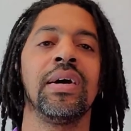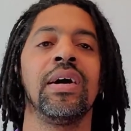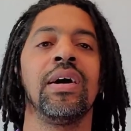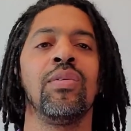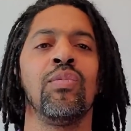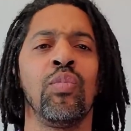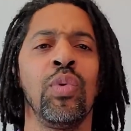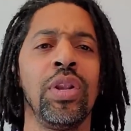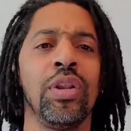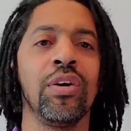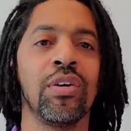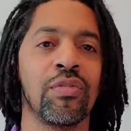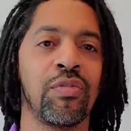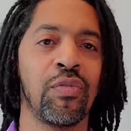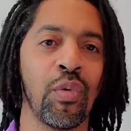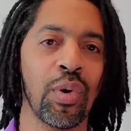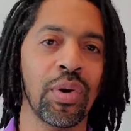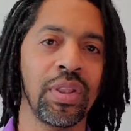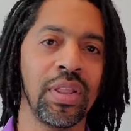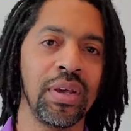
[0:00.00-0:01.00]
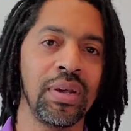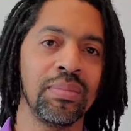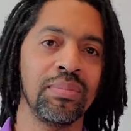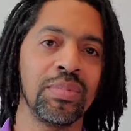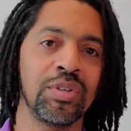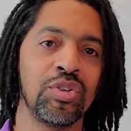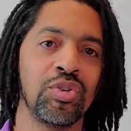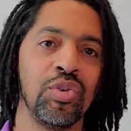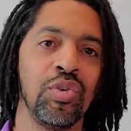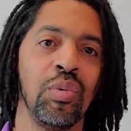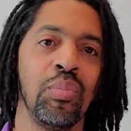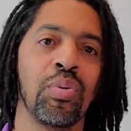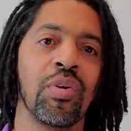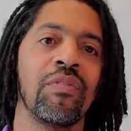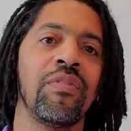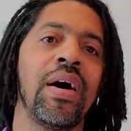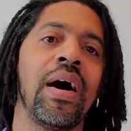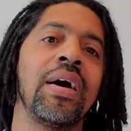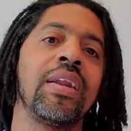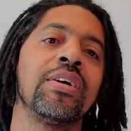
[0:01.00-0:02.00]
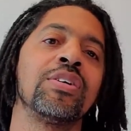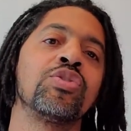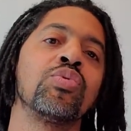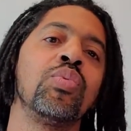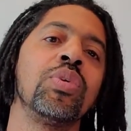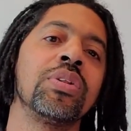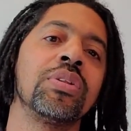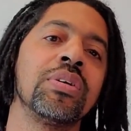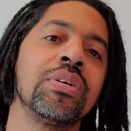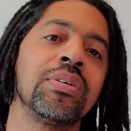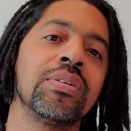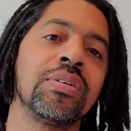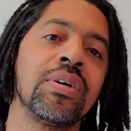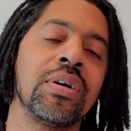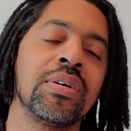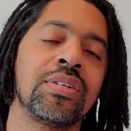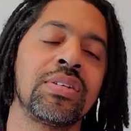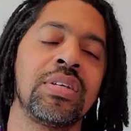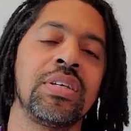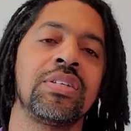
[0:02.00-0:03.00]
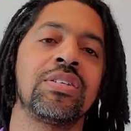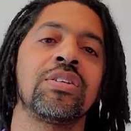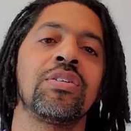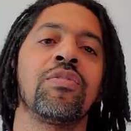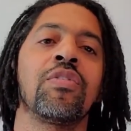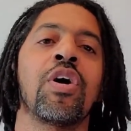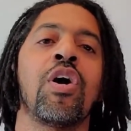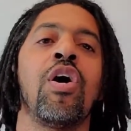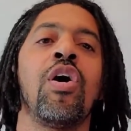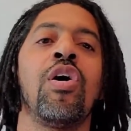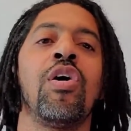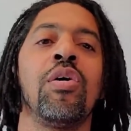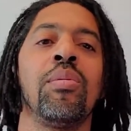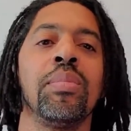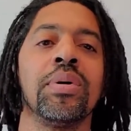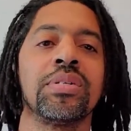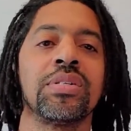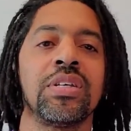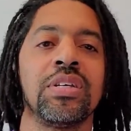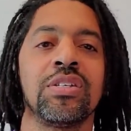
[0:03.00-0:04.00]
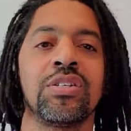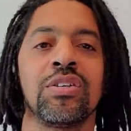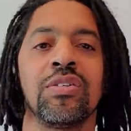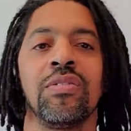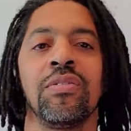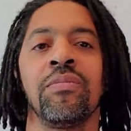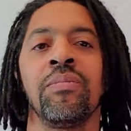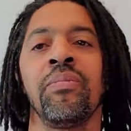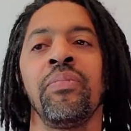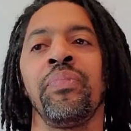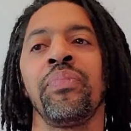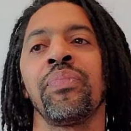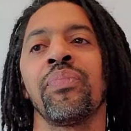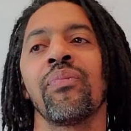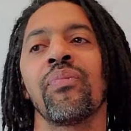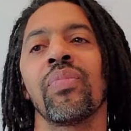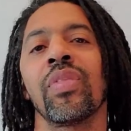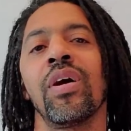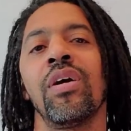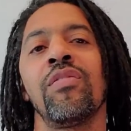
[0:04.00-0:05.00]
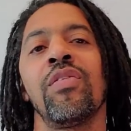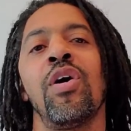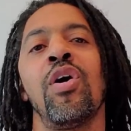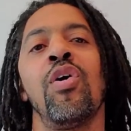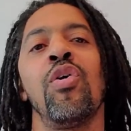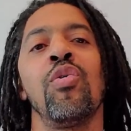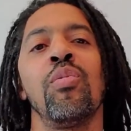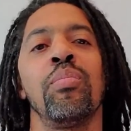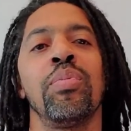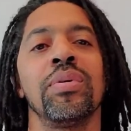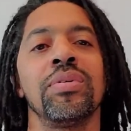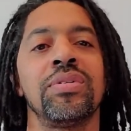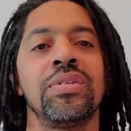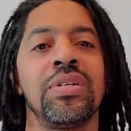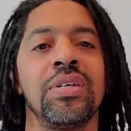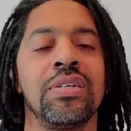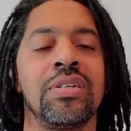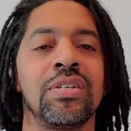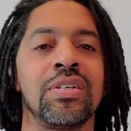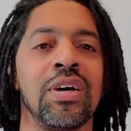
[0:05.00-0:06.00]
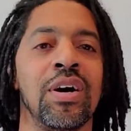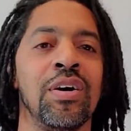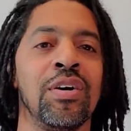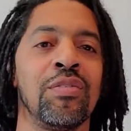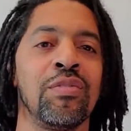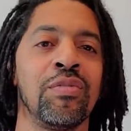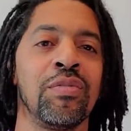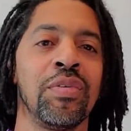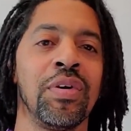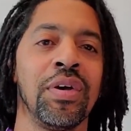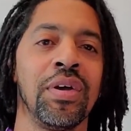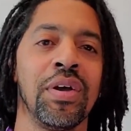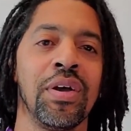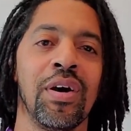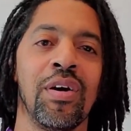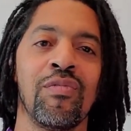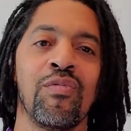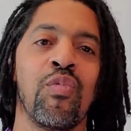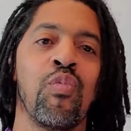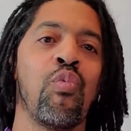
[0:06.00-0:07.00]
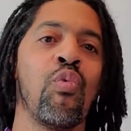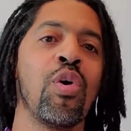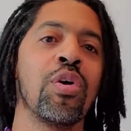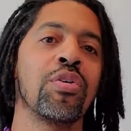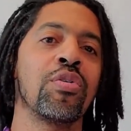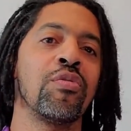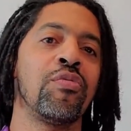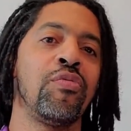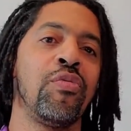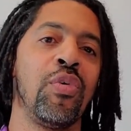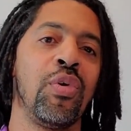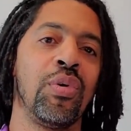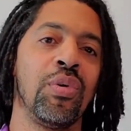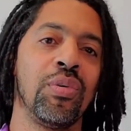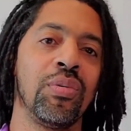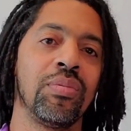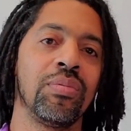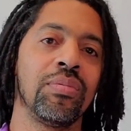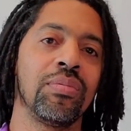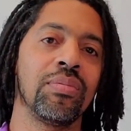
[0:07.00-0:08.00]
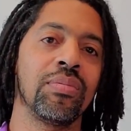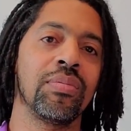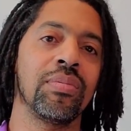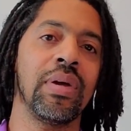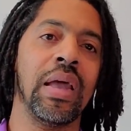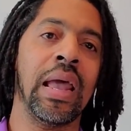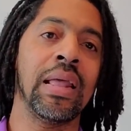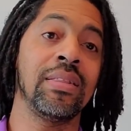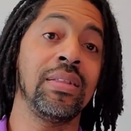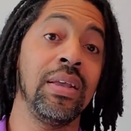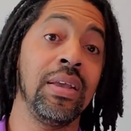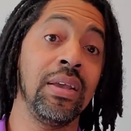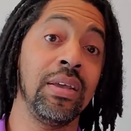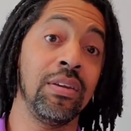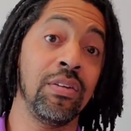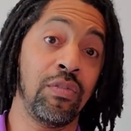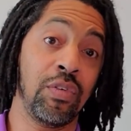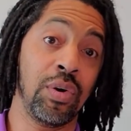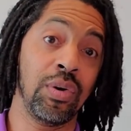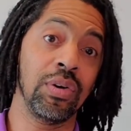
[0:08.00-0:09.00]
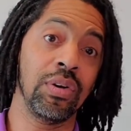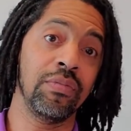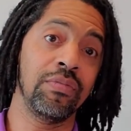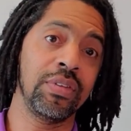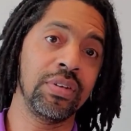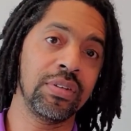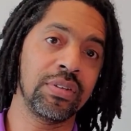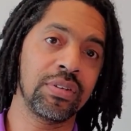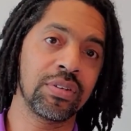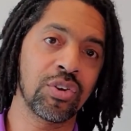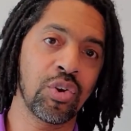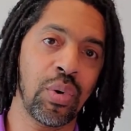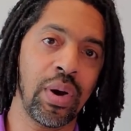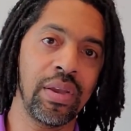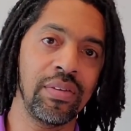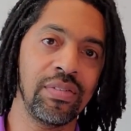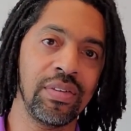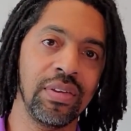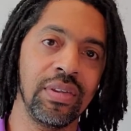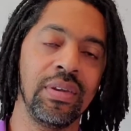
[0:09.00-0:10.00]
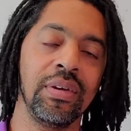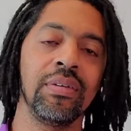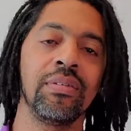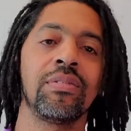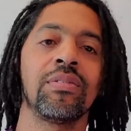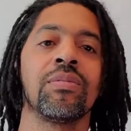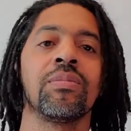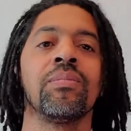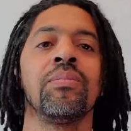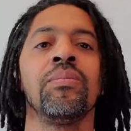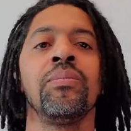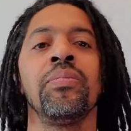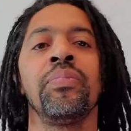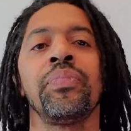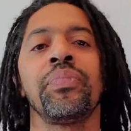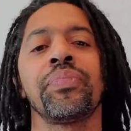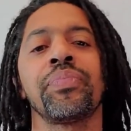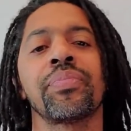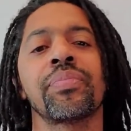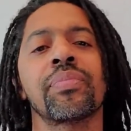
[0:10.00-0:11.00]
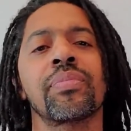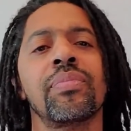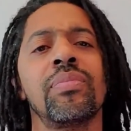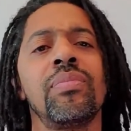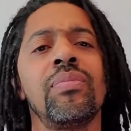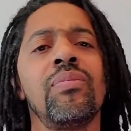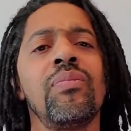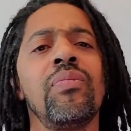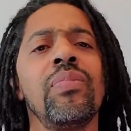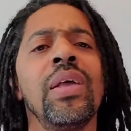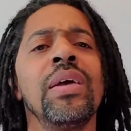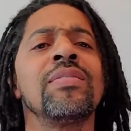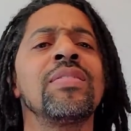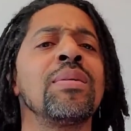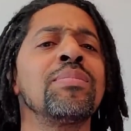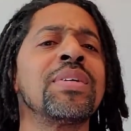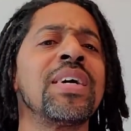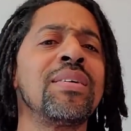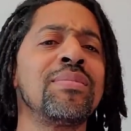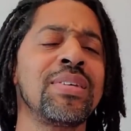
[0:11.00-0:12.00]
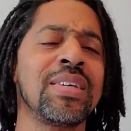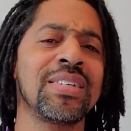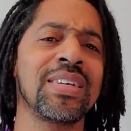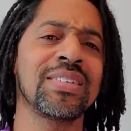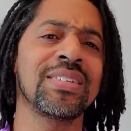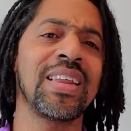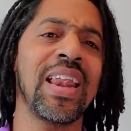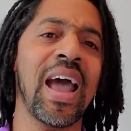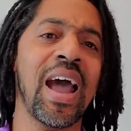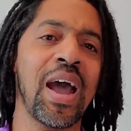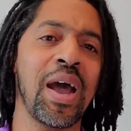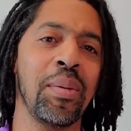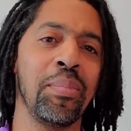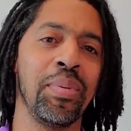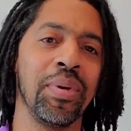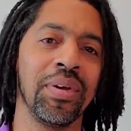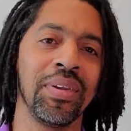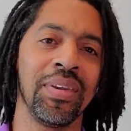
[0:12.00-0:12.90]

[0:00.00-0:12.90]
We look for them to provide us with a sense of calm, a sense of hope, a sense of wonderful at the end of all of this craziness. Sometimes it doesn't happen.